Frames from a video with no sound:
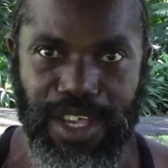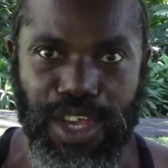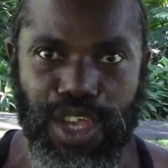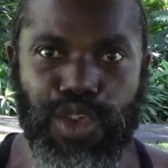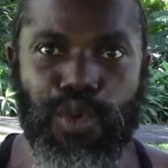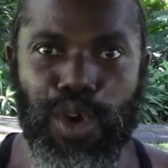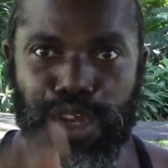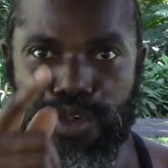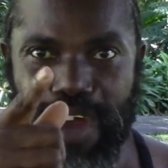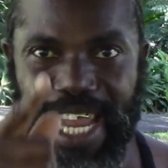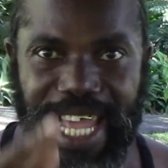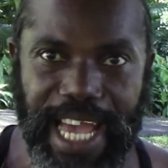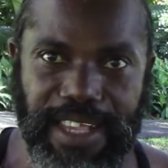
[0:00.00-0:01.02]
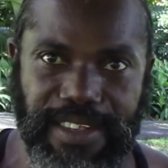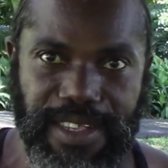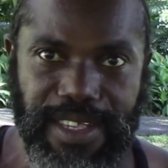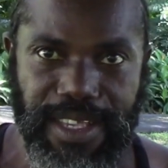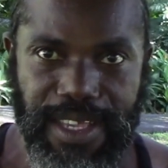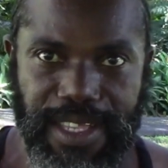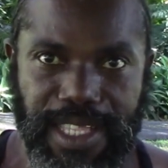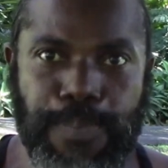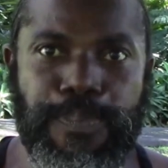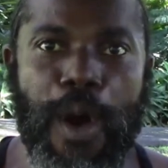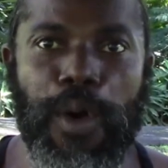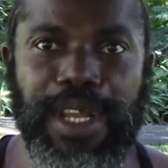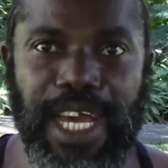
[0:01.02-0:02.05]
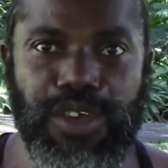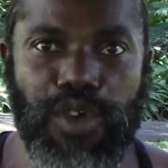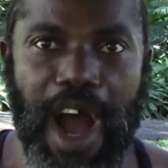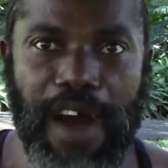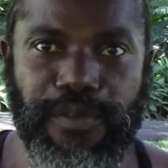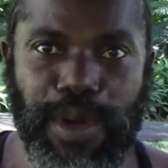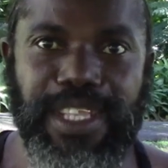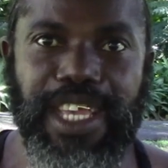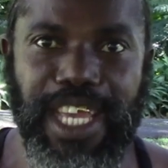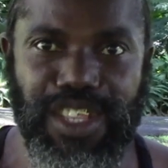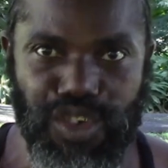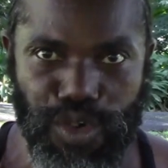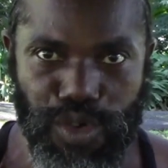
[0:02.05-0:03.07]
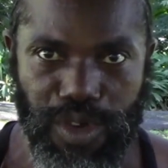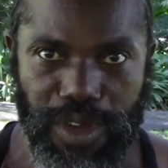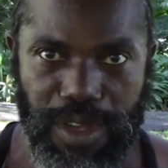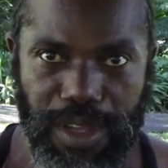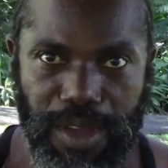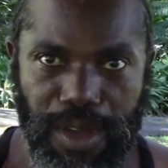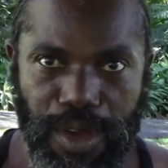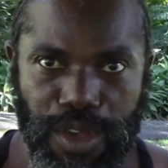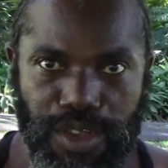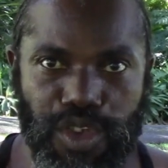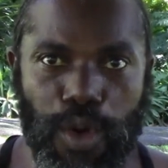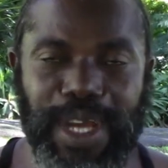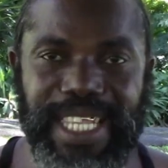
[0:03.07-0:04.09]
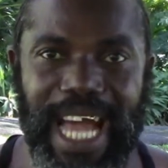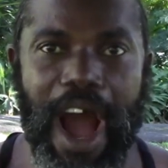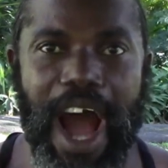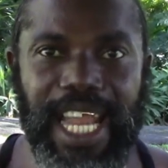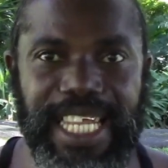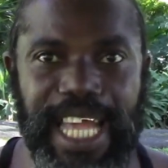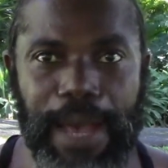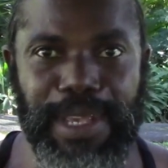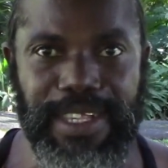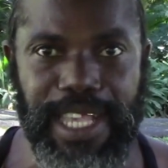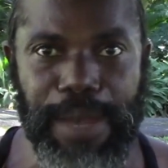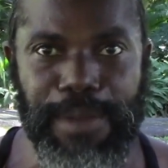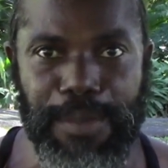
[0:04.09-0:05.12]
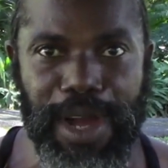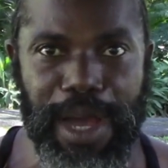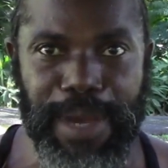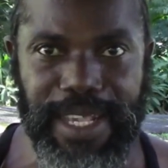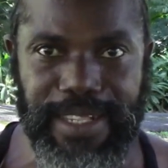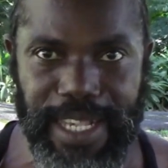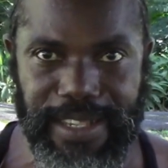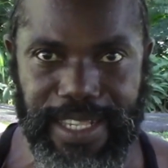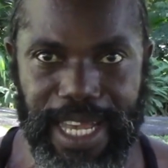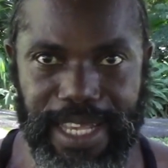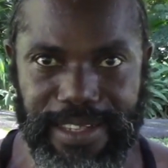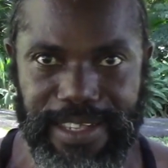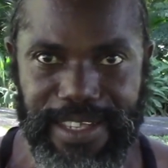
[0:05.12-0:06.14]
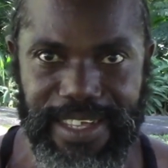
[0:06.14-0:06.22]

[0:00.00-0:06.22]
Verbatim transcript: you will realize the power that you have within you. So with all of that being said, my brothers and my sisters,